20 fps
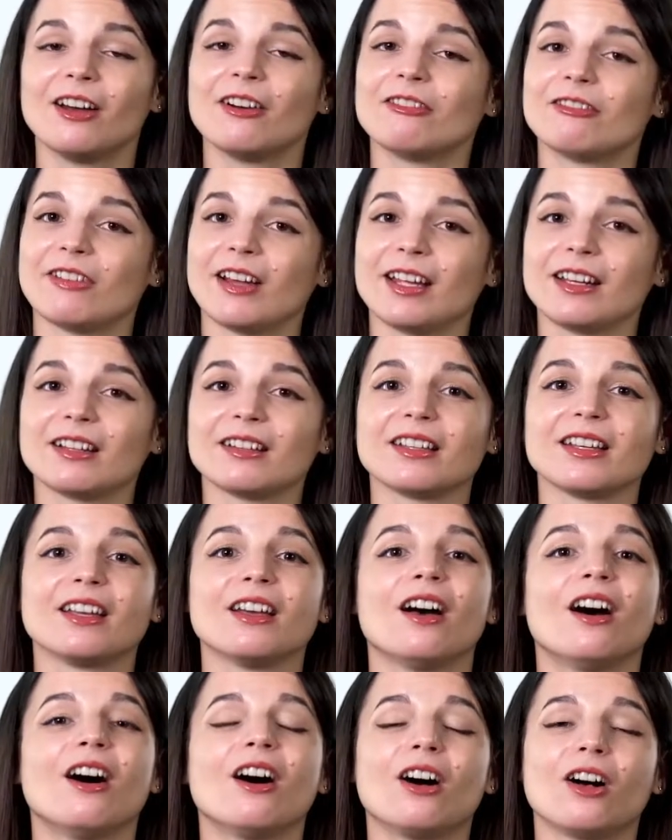Finally,
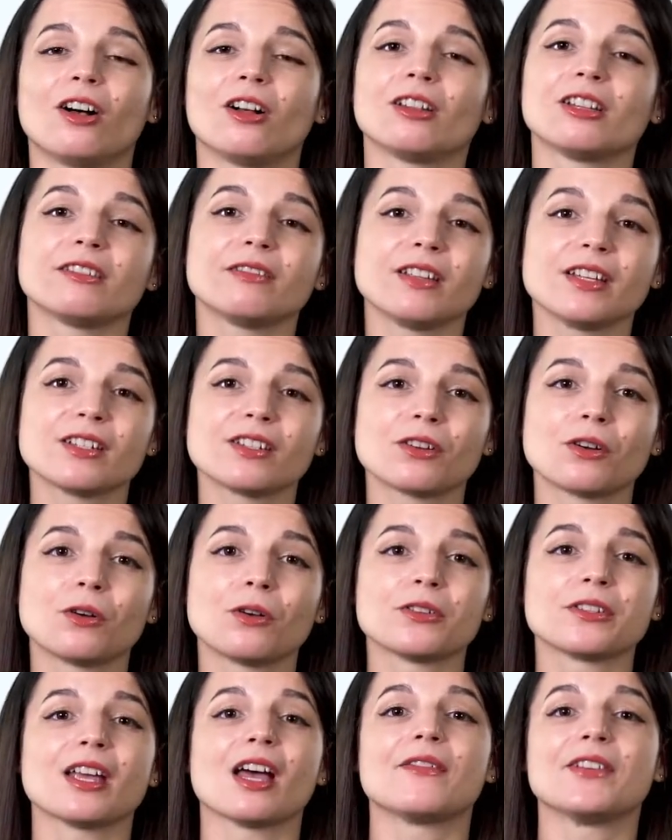all of these
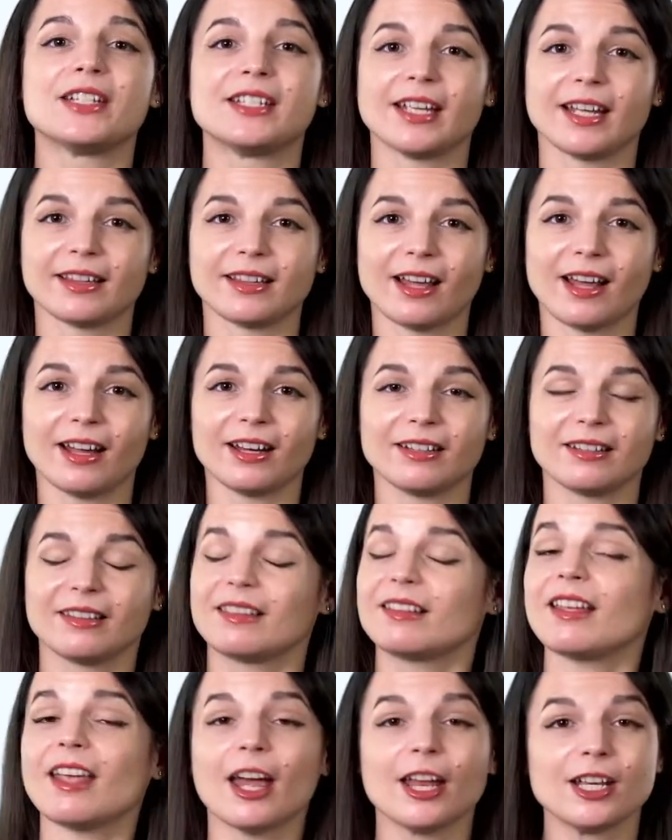goals have a deadline,
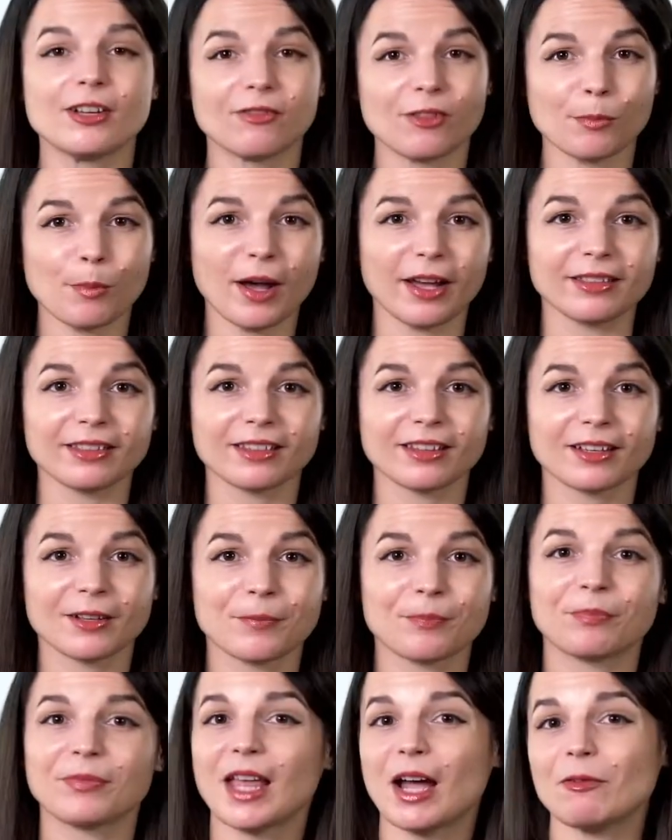the end of the month.
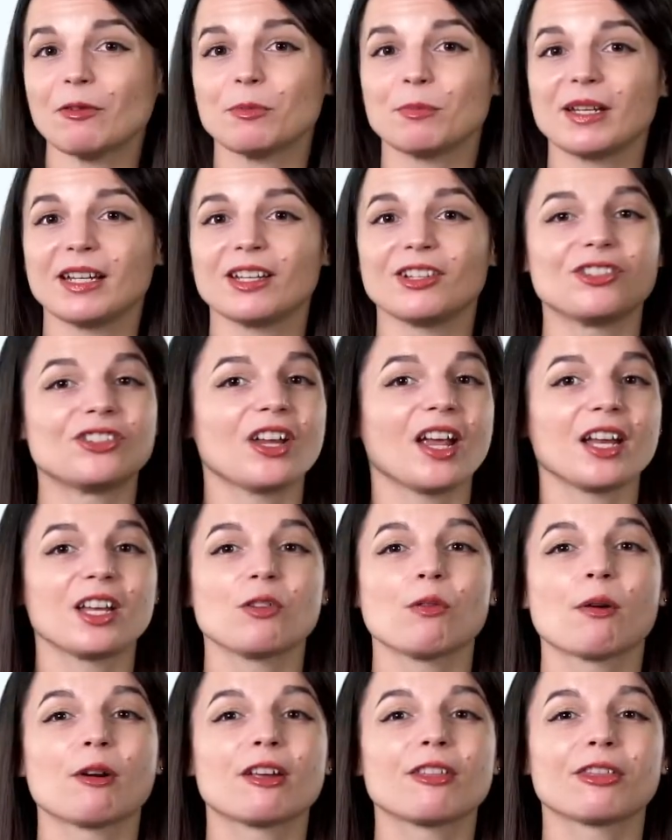That would mean
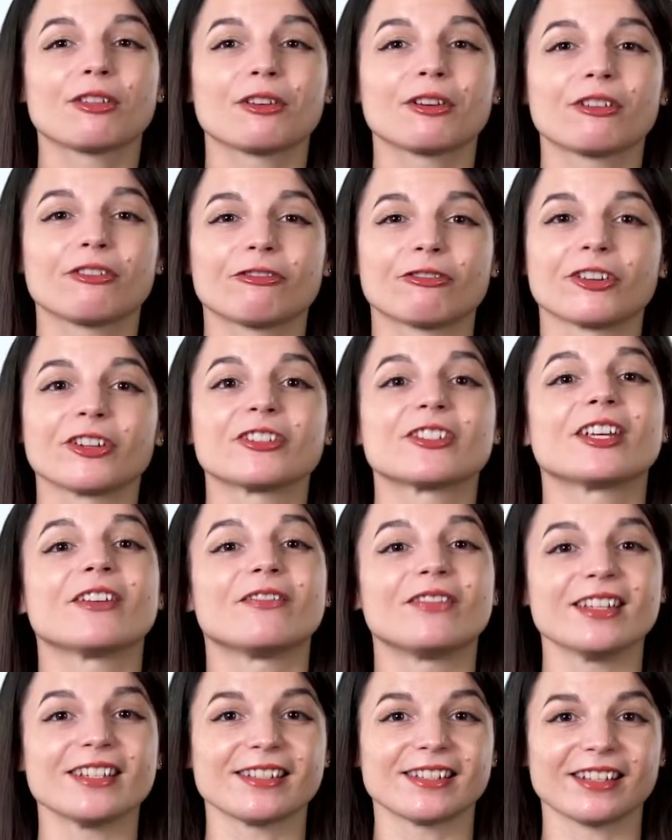January 31st of
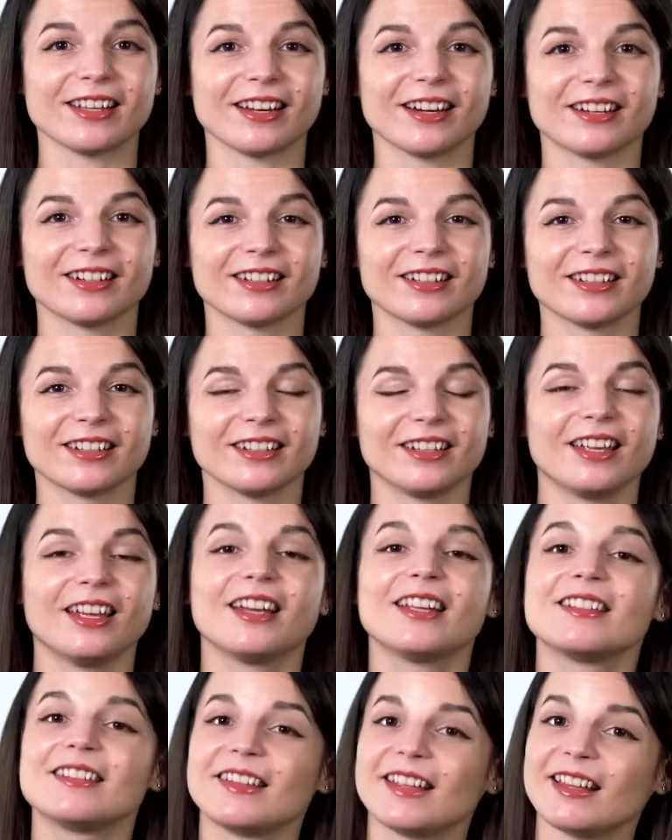this year.
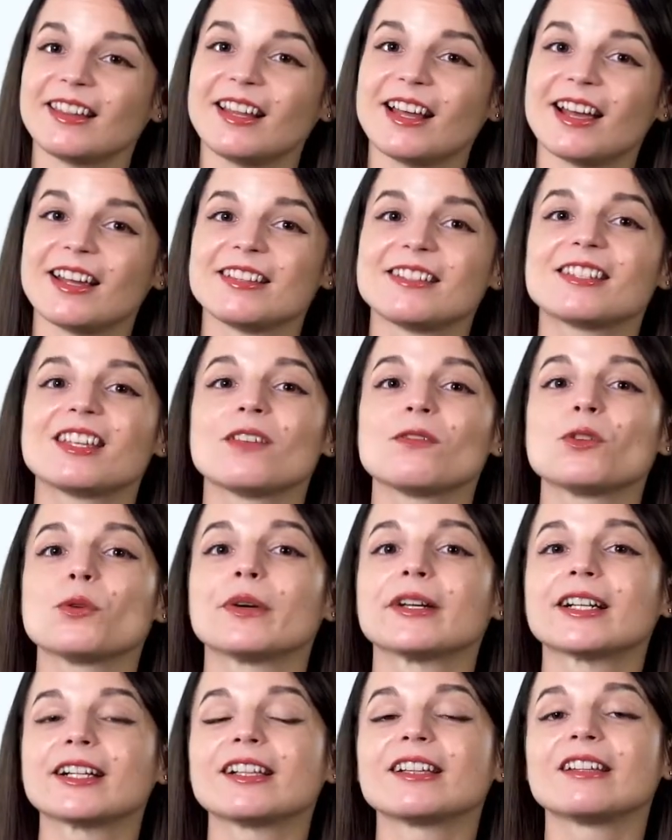Deadlines give you
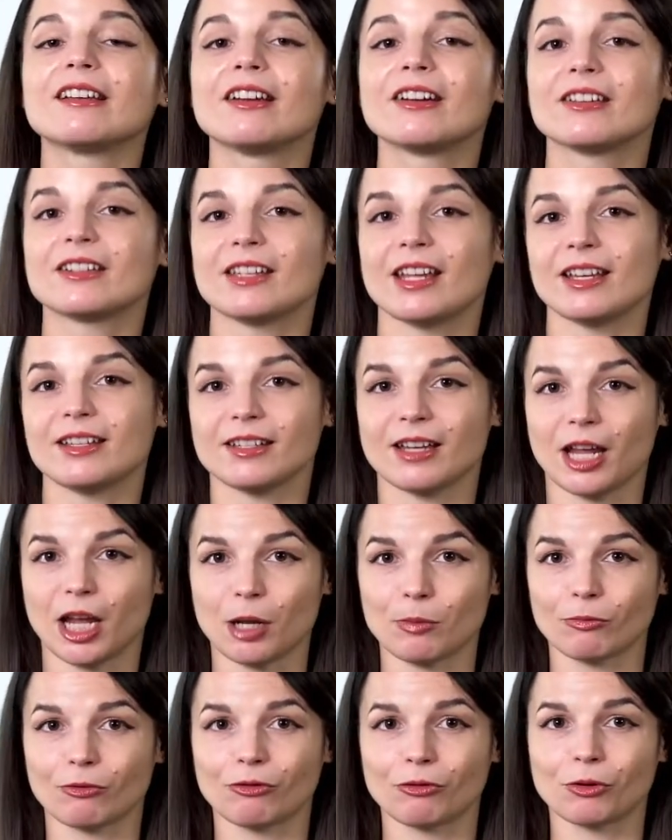a clear date to
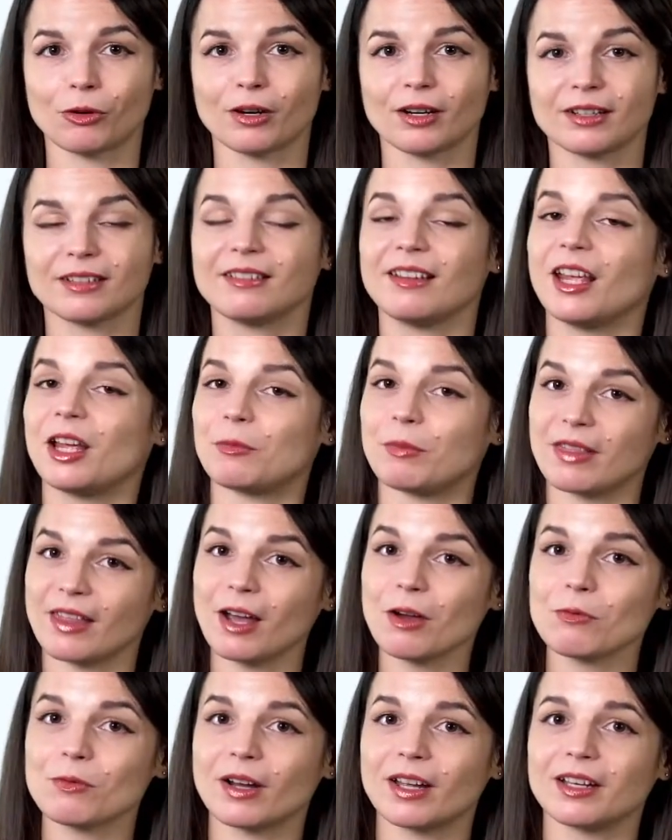aim for, and
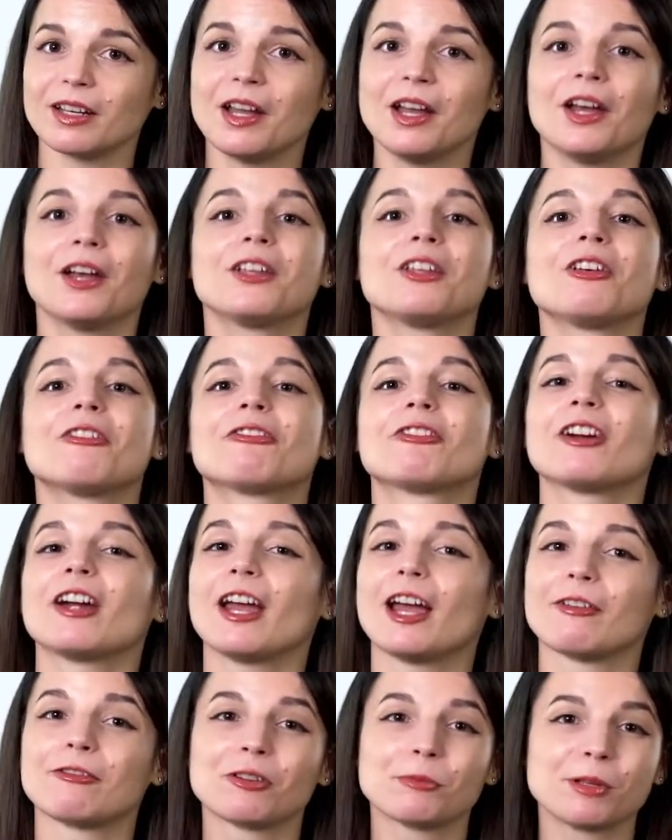without one, you'll
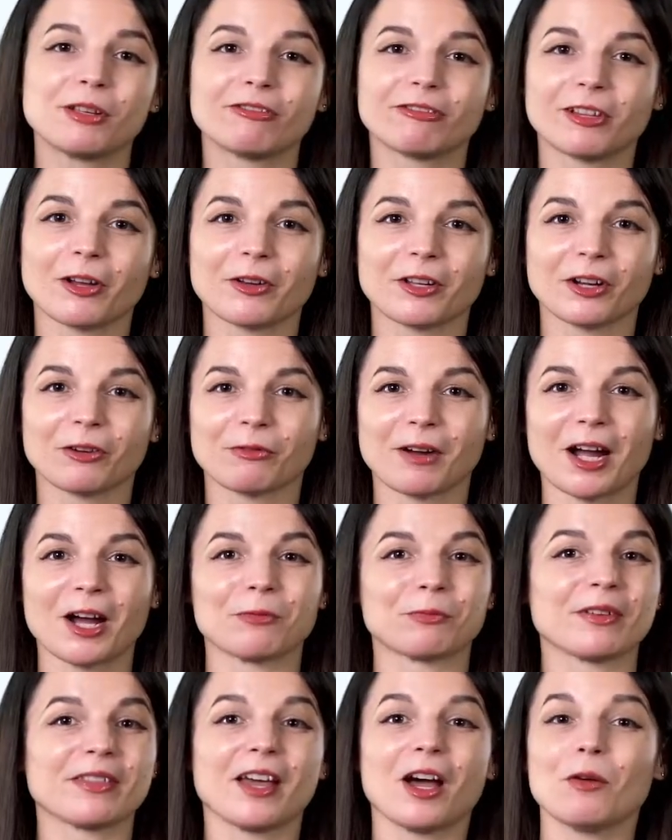forever be floating
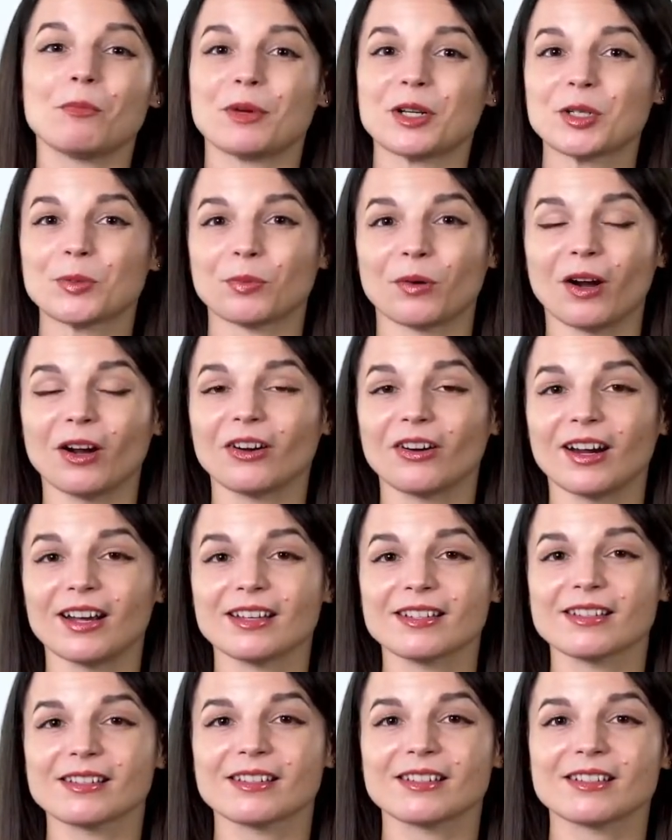around without much
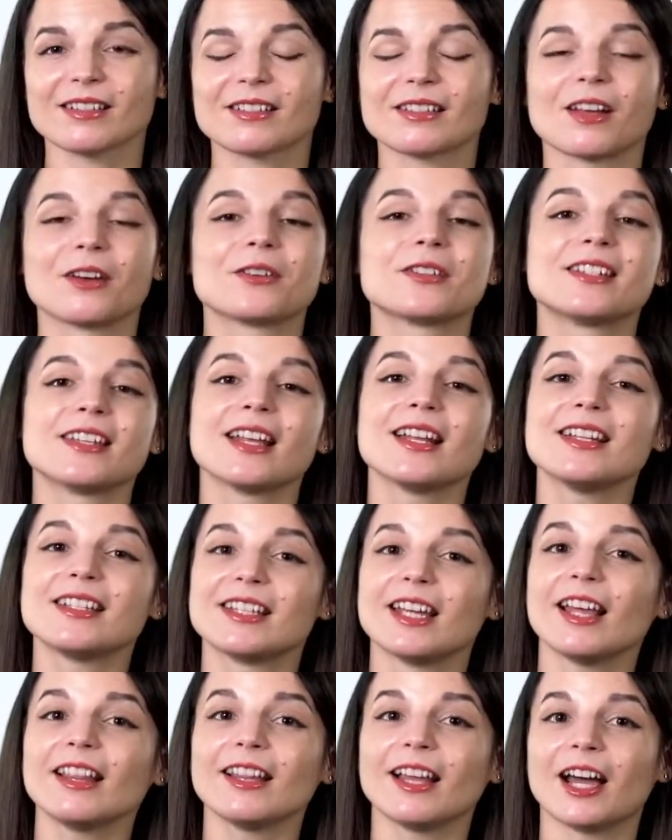progress. So set a
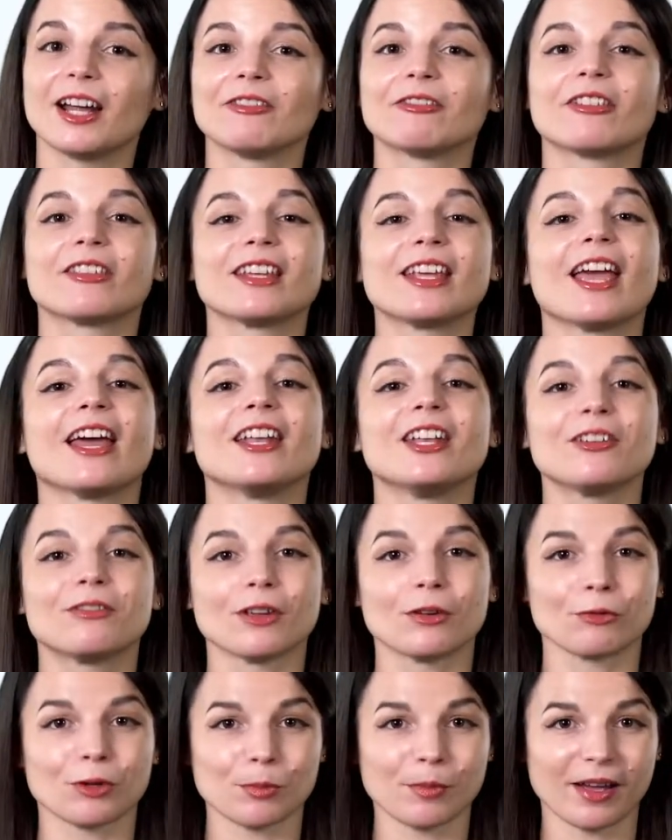deadline for the end of
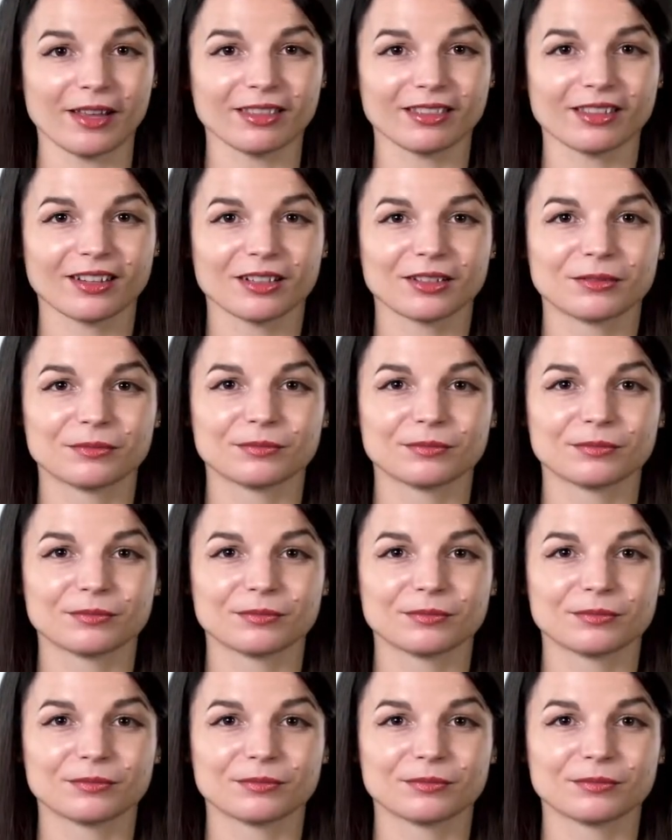every month.